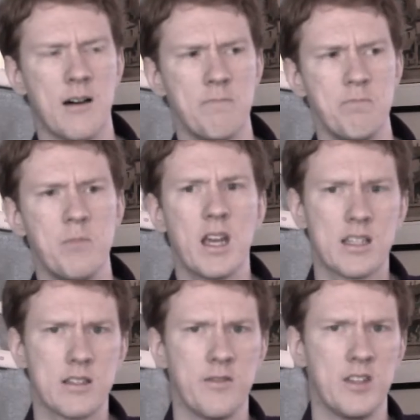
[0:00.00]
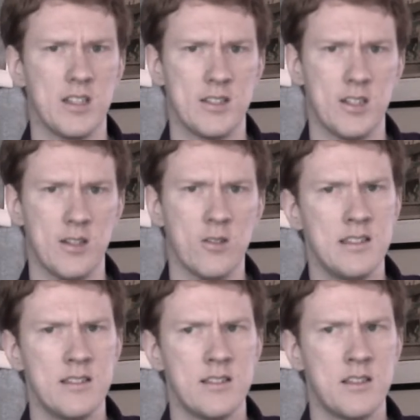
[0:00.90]
mix of the two.
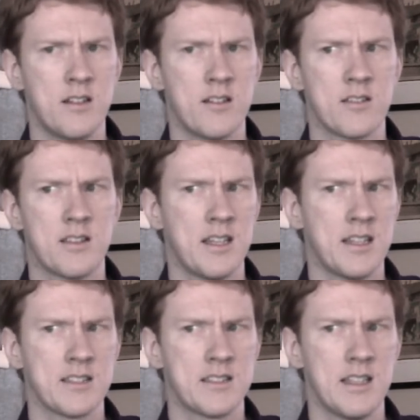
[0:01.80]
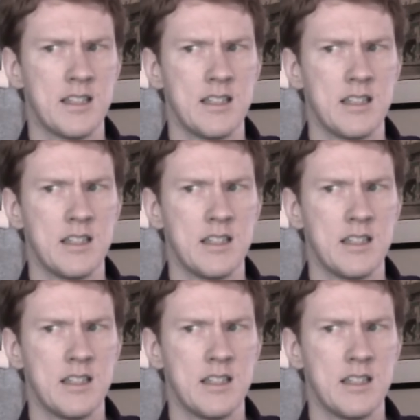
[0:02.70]
There are things that